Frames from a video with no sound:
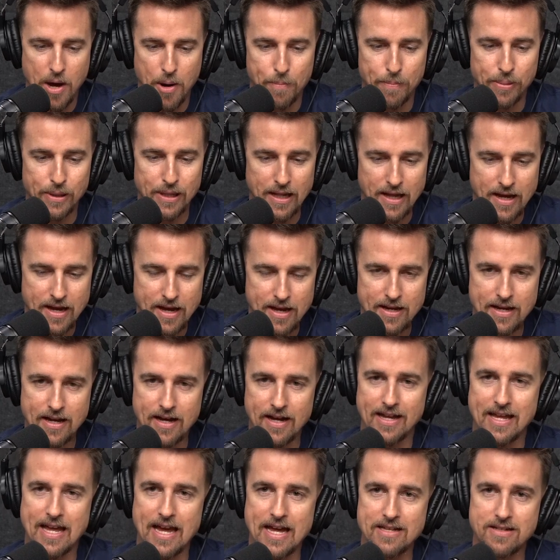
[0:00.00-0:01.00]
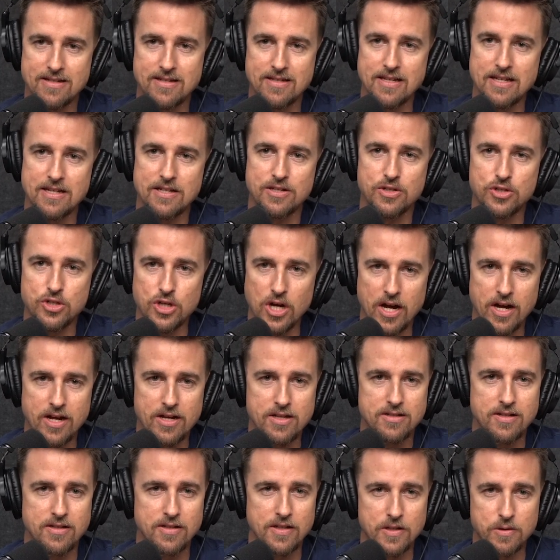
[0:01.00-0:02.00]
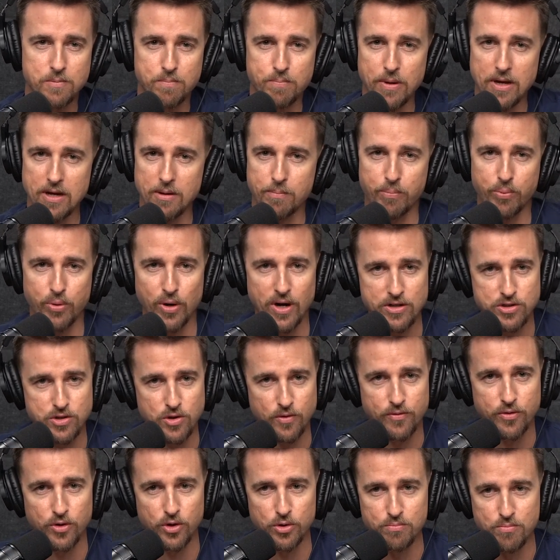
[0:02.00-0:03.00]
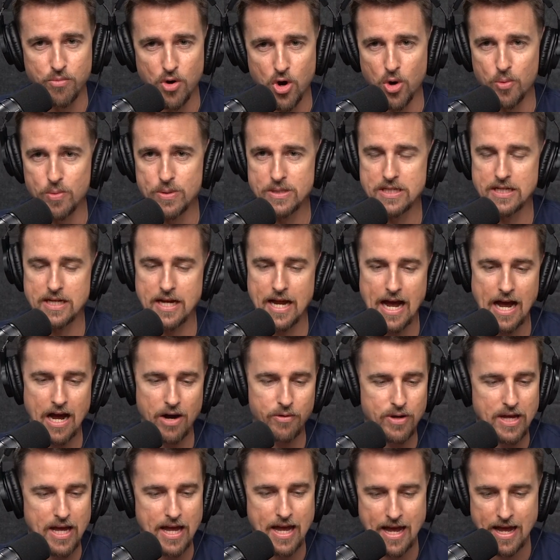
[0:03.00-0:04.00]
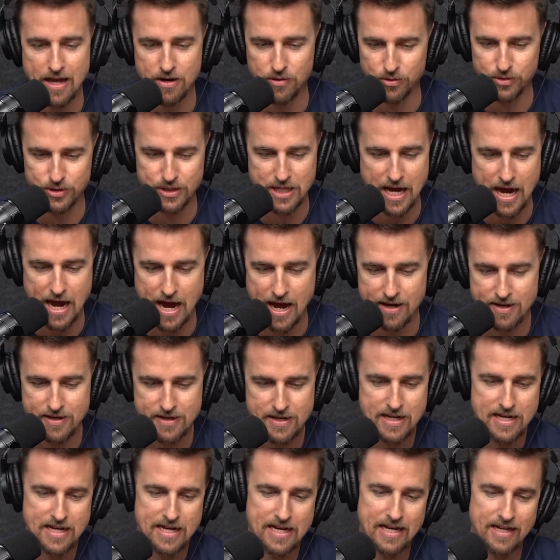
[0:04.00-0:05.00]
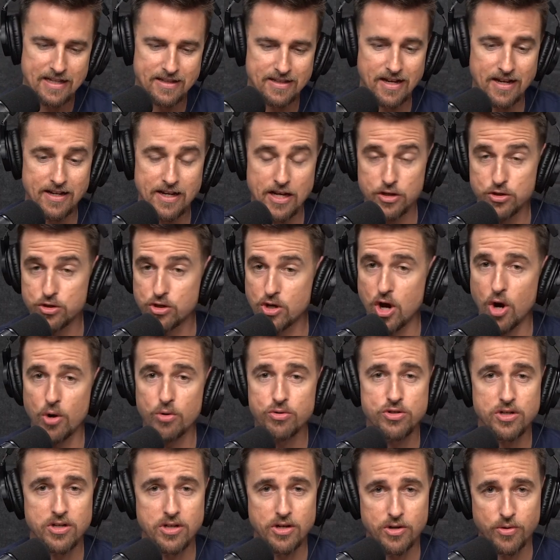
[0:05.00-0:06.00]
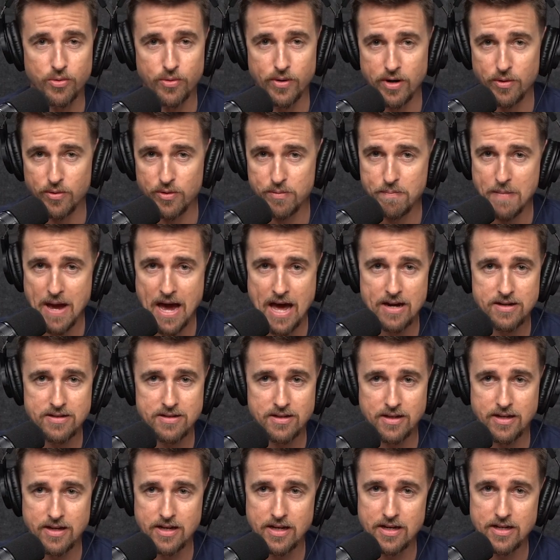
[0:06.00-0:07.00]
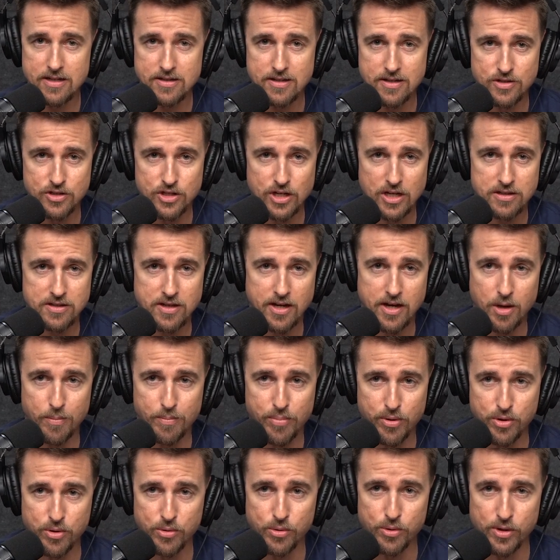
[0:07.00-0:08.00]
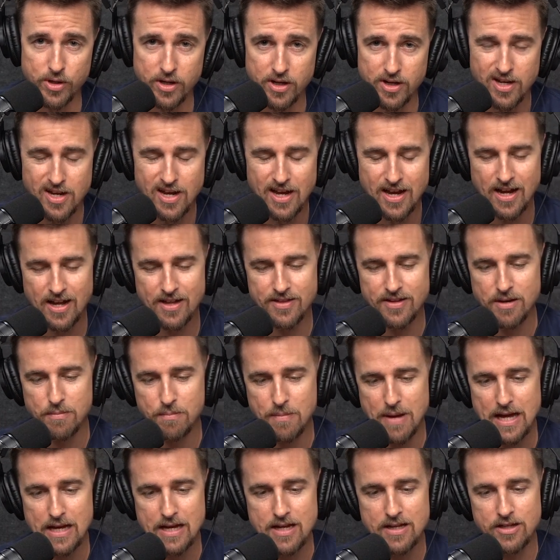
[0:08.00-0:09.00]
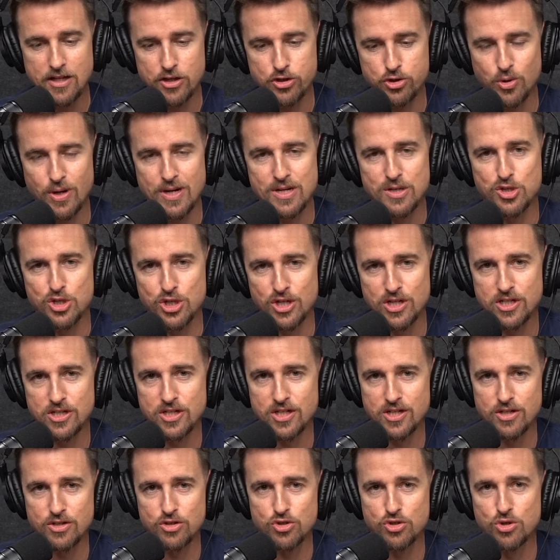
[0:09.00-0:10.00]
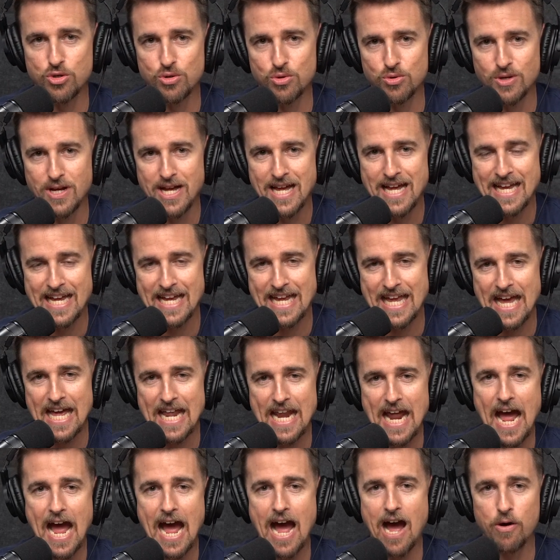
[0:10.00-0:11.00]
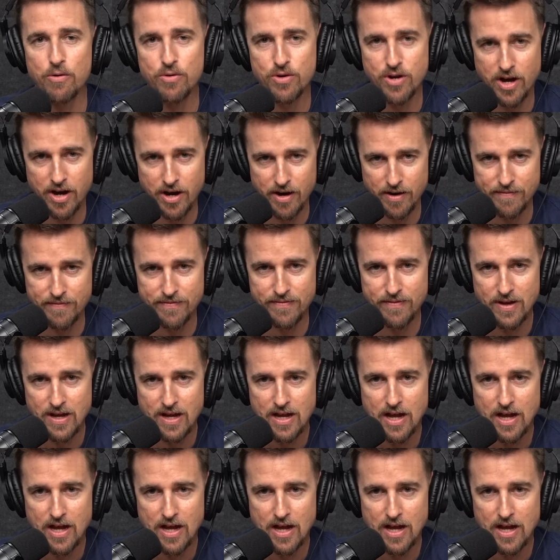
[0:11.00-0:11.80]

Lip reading: play against these giants in these big pressure-filled moments and how he handled that, and then his coaching career with Madison Keys and Jessica Pagula, and then making the transition to get out of